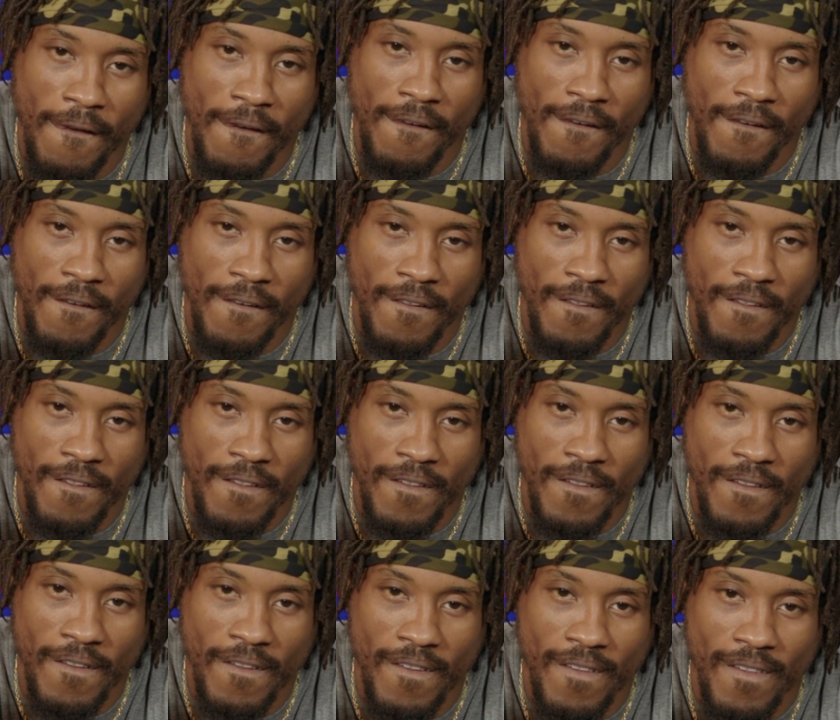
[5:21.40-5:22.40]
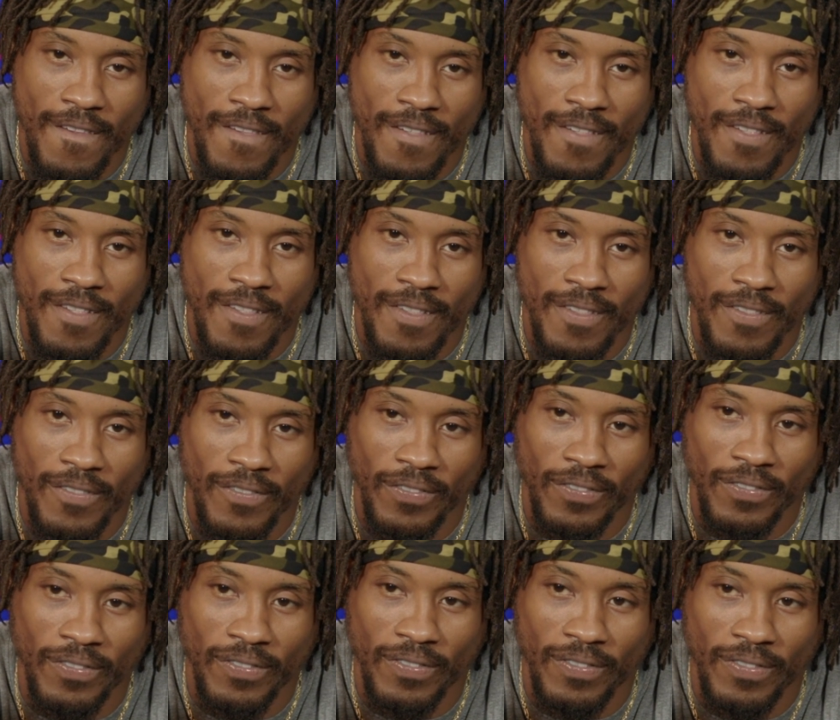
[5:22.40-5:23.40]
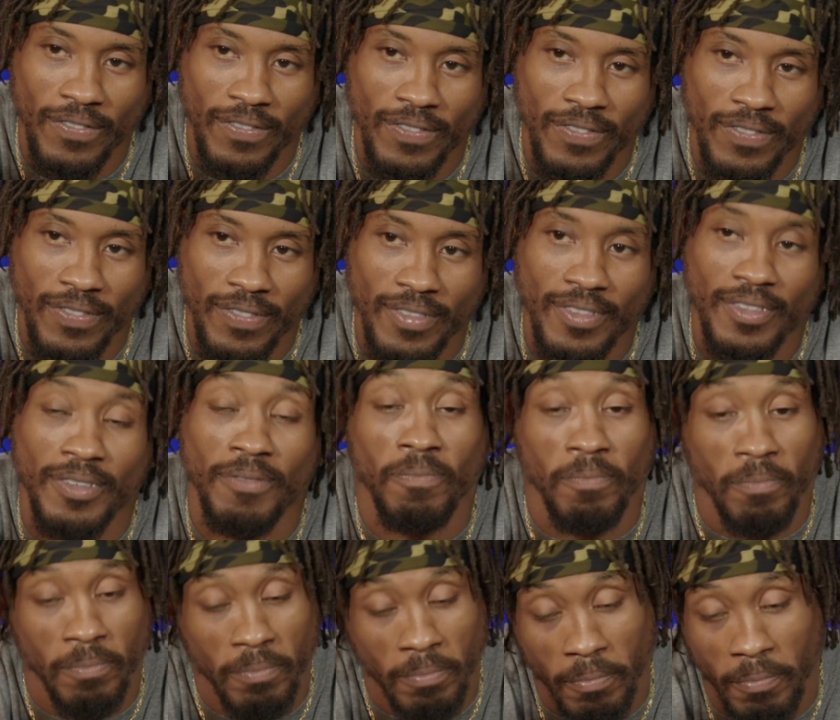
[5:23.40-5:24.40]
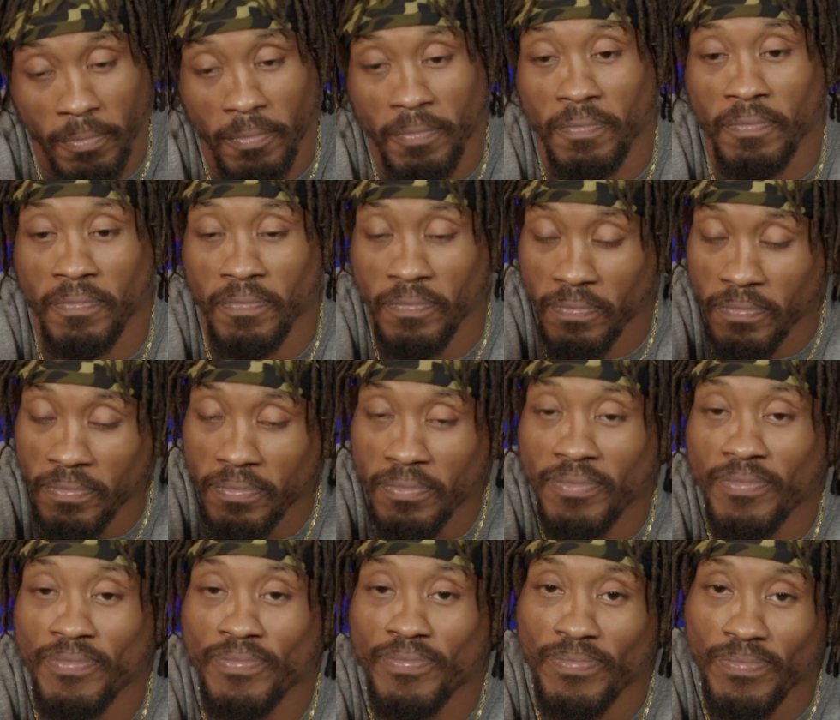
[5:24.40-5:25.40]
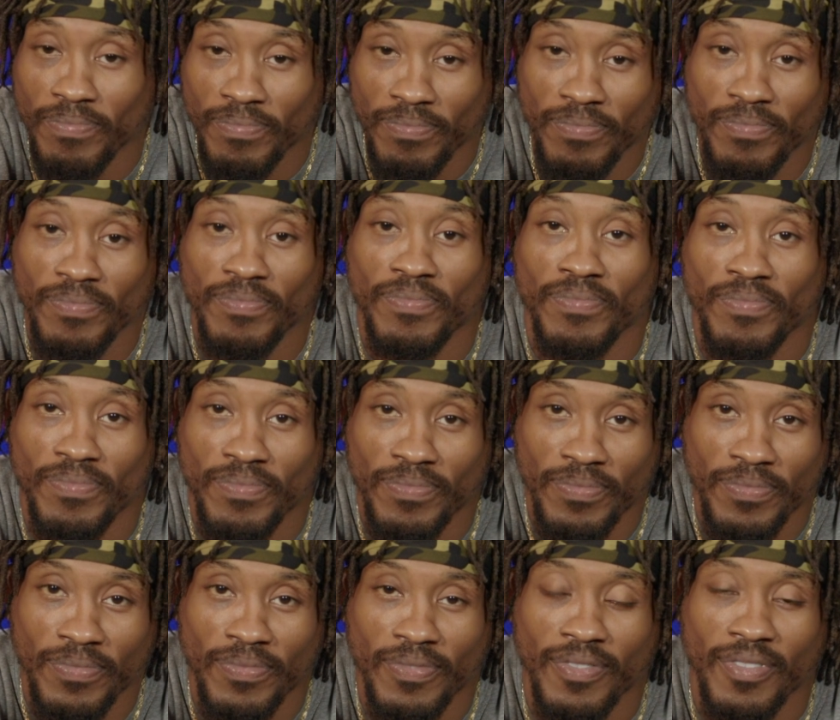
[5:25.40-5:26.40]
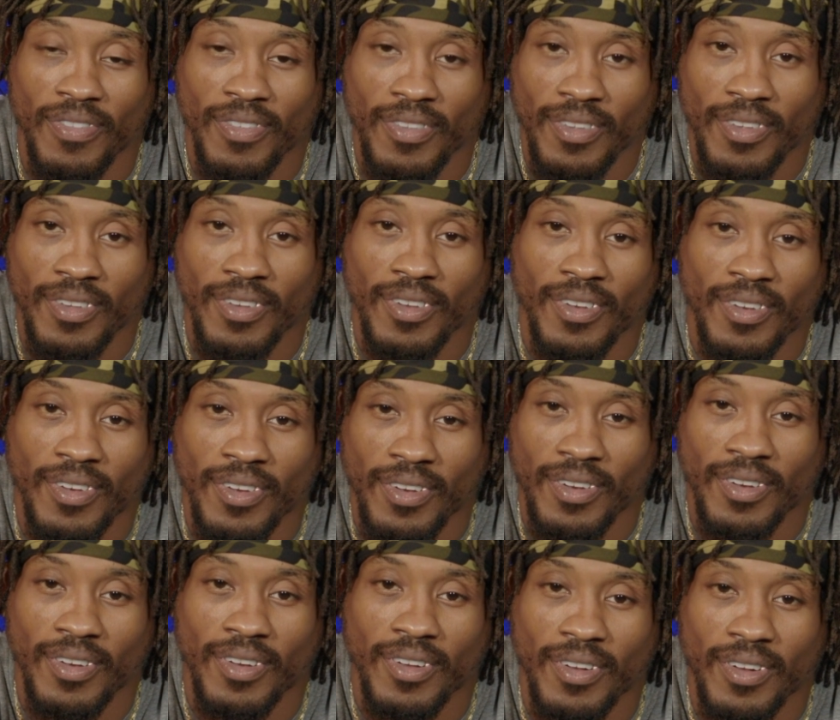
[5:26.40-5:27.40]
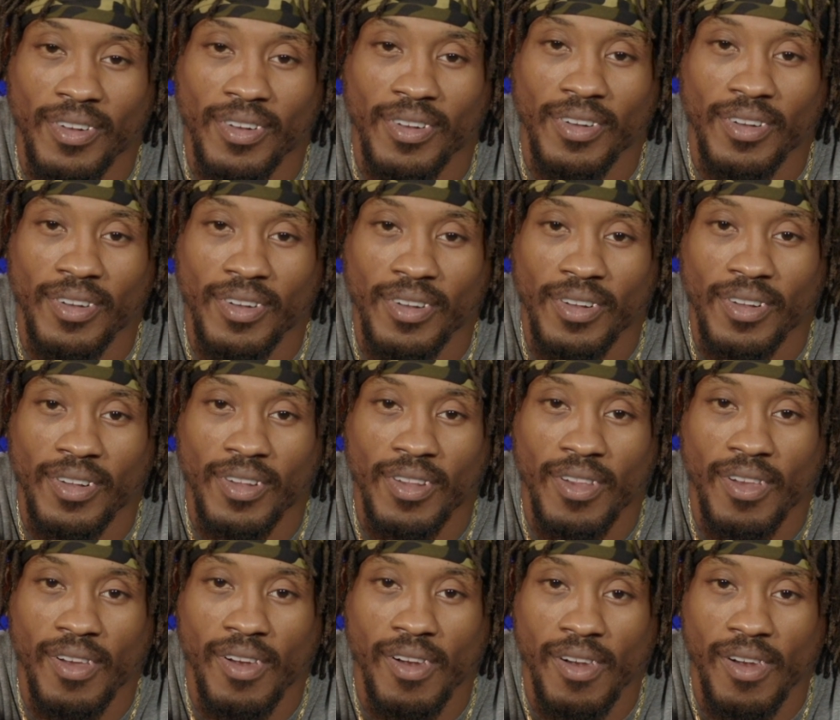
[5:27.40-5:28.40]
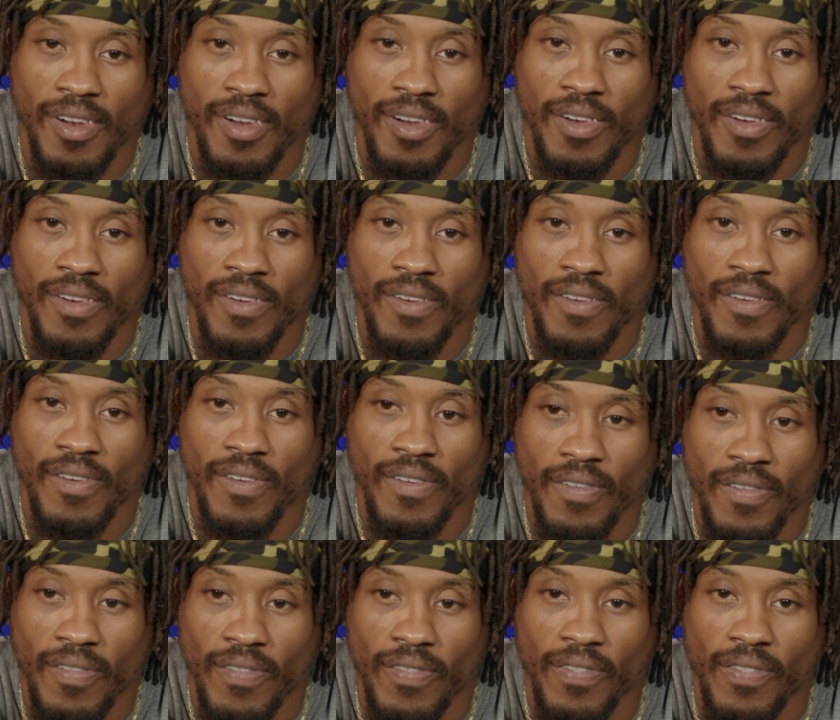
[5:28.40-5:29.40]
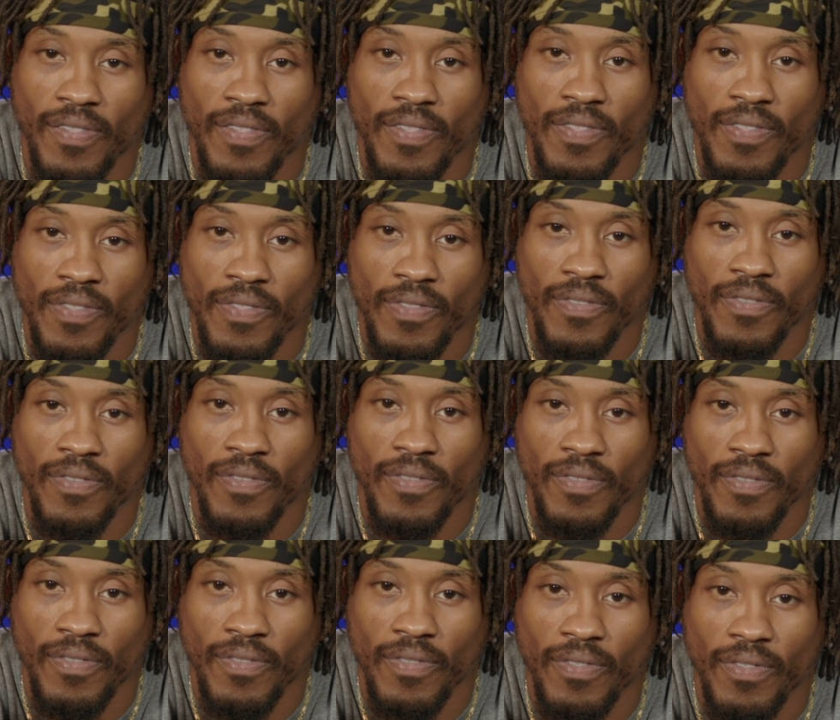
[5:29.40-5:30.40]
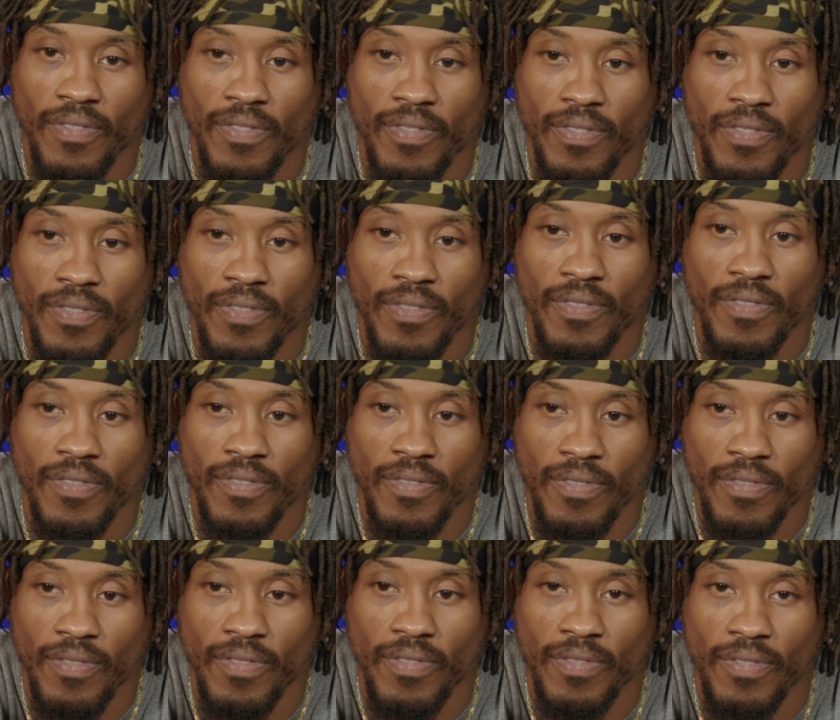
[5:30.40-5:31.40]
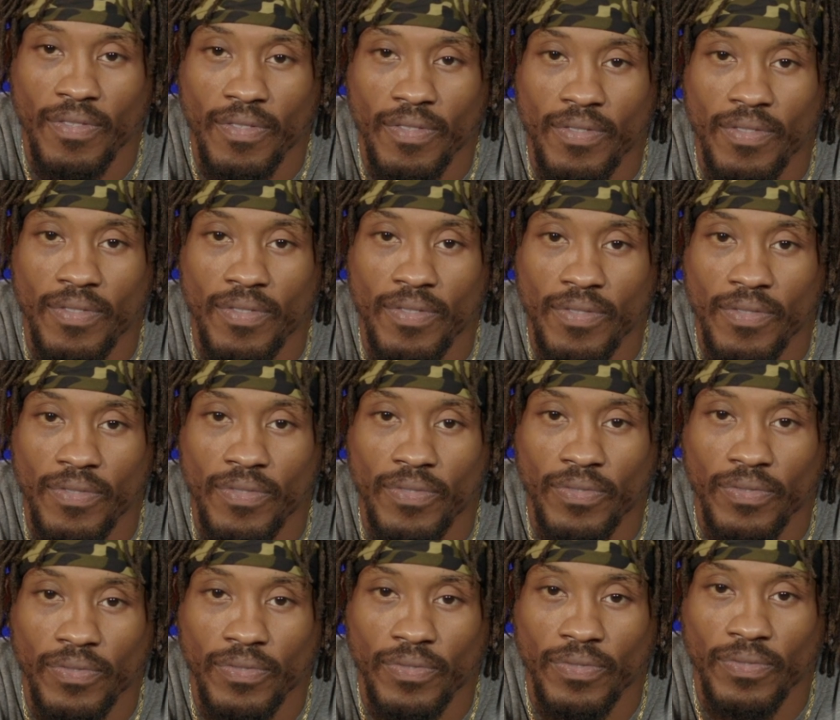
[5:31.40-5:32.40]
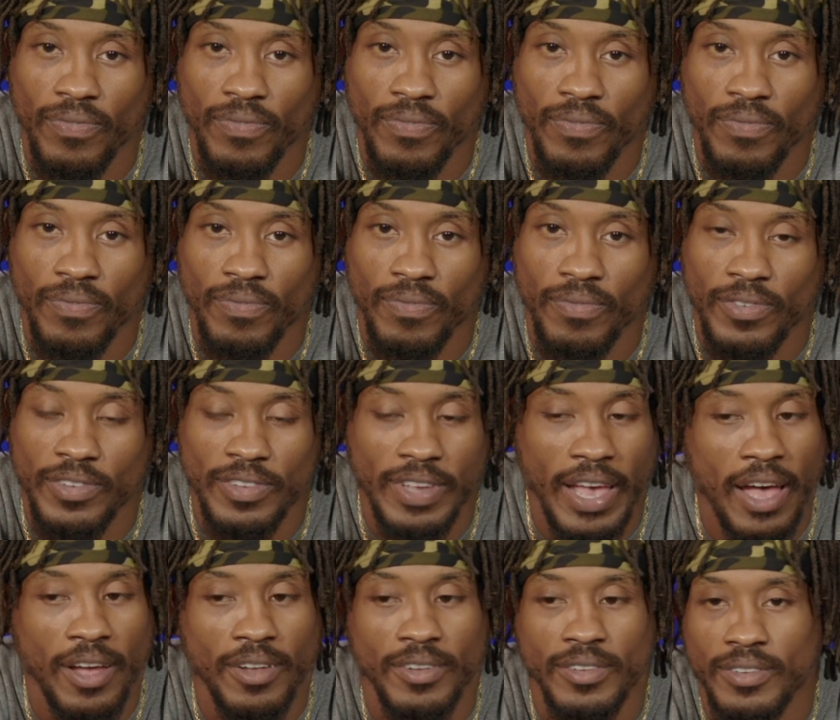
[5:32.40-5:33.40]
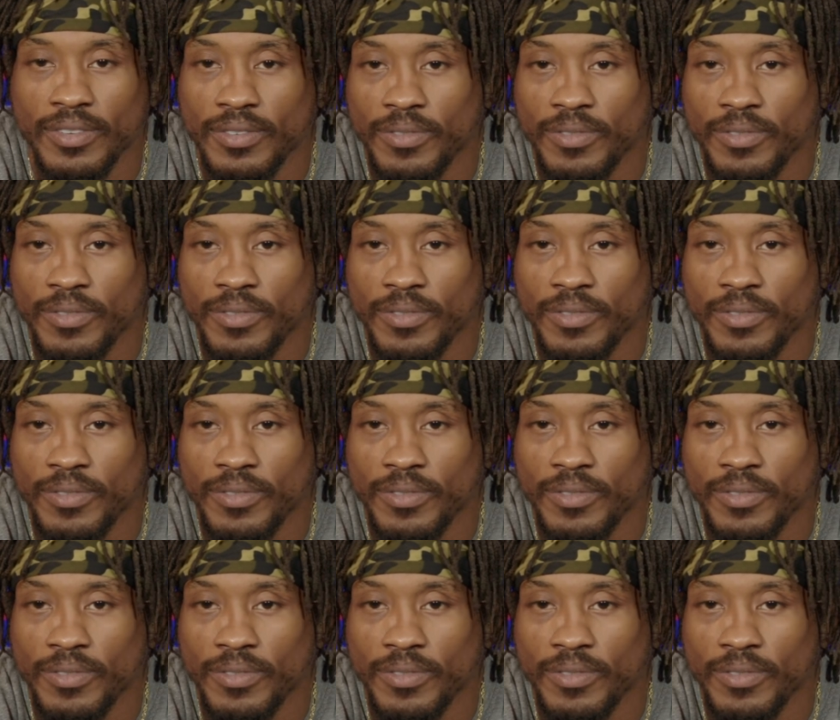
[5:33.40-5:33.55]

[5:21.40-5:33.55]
The Michael Bisping approach does seem to work. Now, you have spoken in the past about how your divorce affected your last performance. I was hoping we could get maybe an update on that and how you are emotionally coming into this one. Sound.